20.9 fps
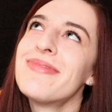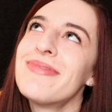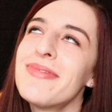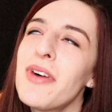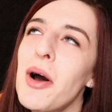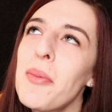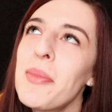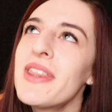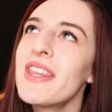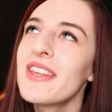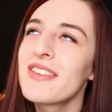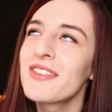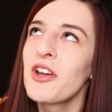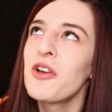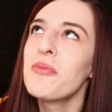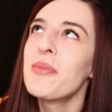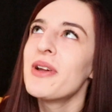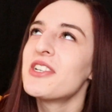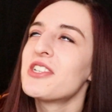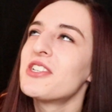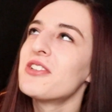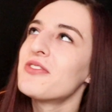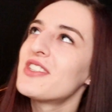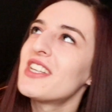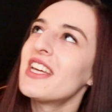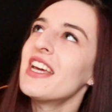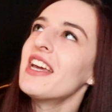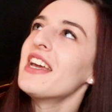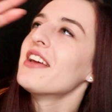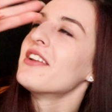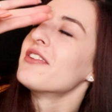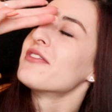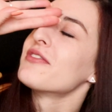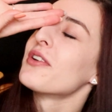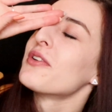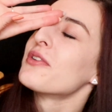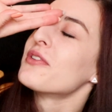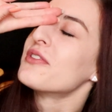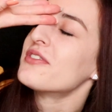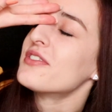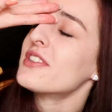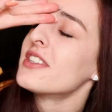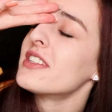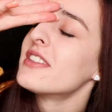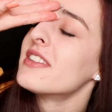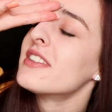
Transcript: I mean, there's no mention of tea involved.